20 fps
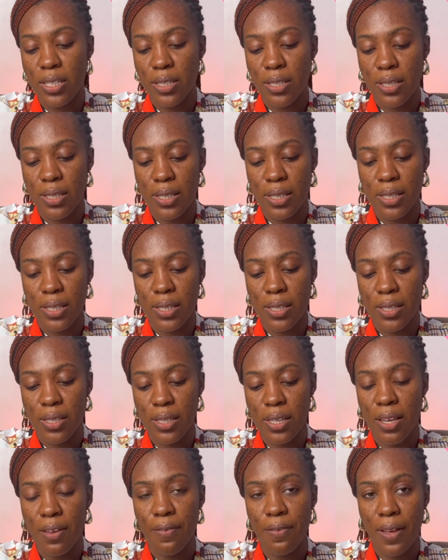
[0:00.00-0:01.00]
citizen.
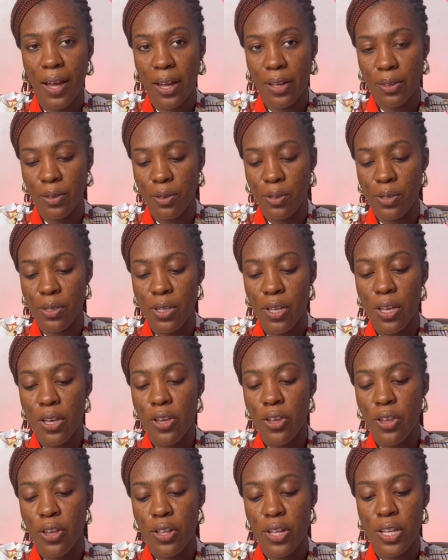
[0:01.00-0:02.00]
If you are not,
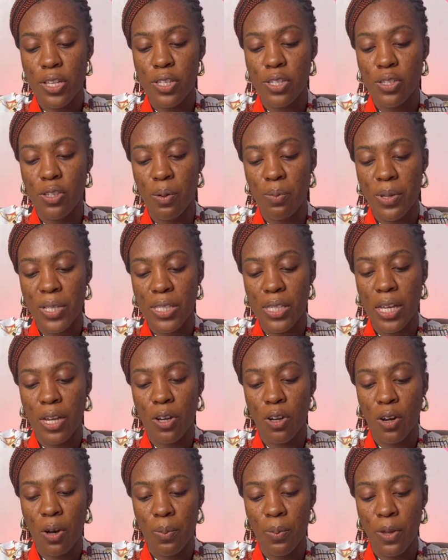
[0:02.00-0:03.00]
you need to submit a
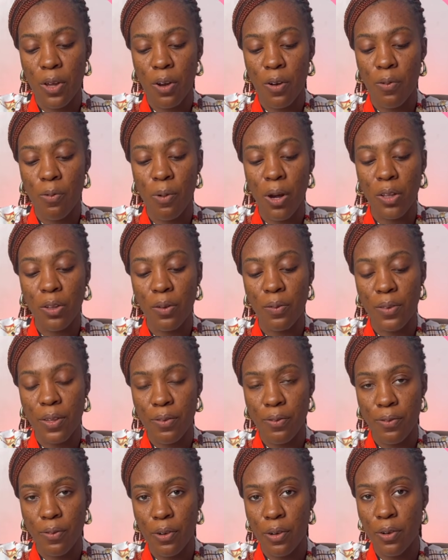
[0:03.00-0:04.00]
copy of one of the
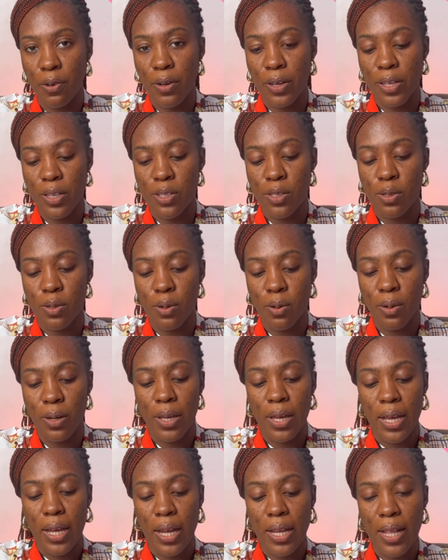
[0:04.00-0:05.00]
following. So
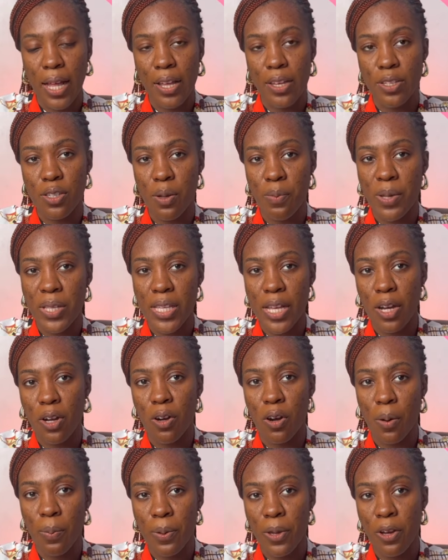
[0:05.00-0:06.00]
either you submit a
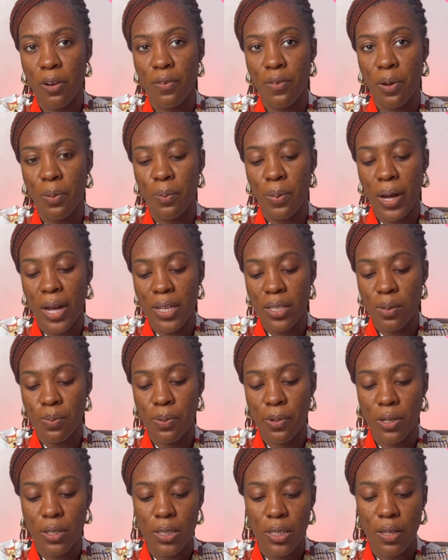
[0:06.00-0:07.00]
copy of your
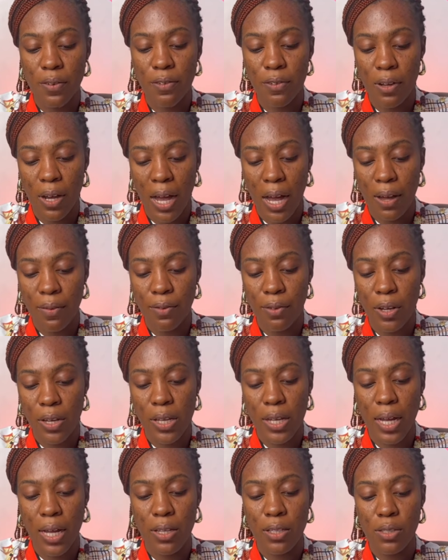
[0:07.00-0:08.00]
passport if you have, or
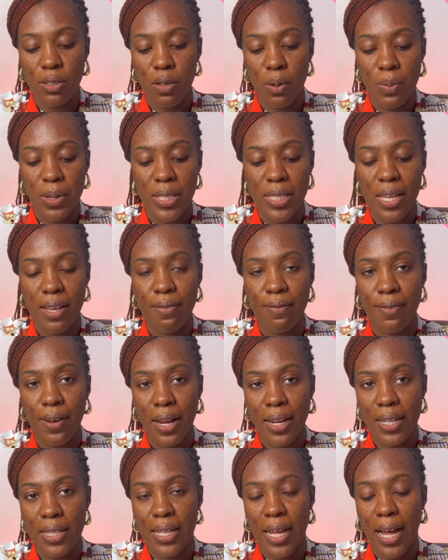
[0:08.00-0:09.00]
you can submit a
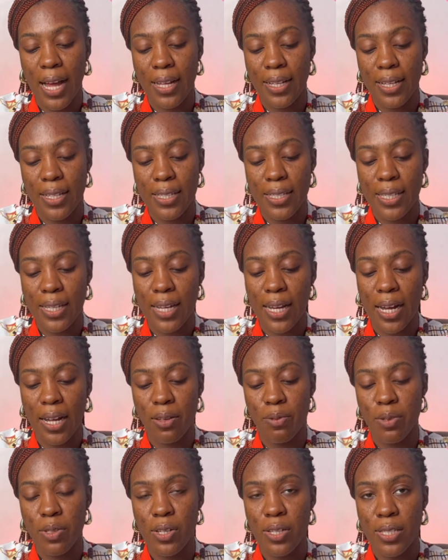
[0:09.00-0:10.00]
valid identity
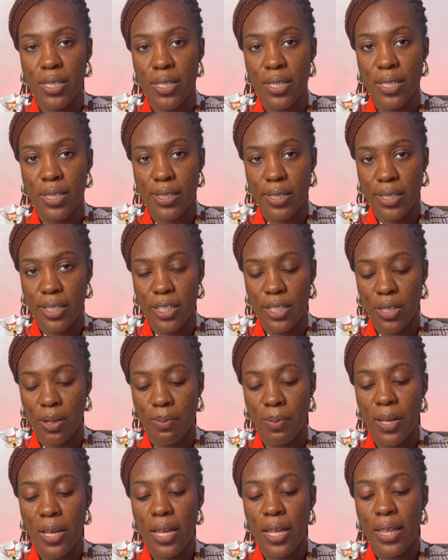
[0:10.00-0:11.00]
card with your
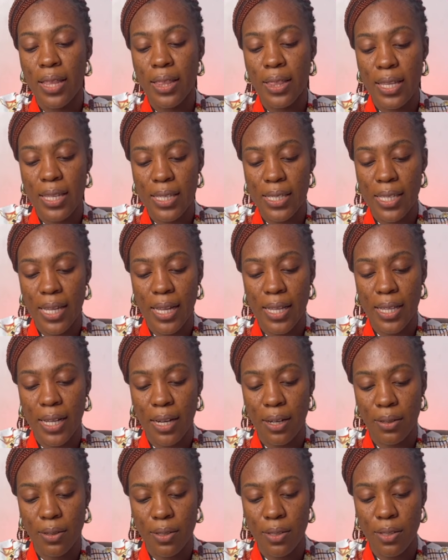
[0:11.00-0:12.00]
citizenship listed
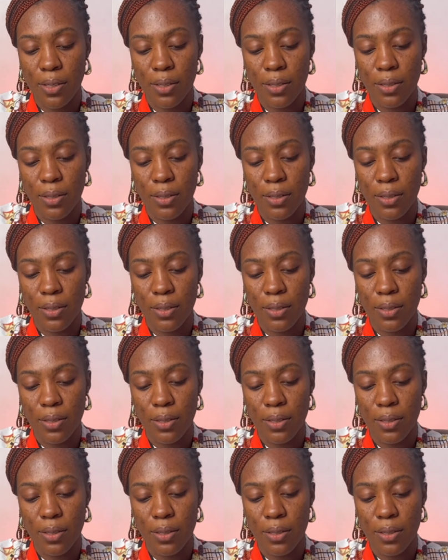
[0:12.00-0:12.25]
out.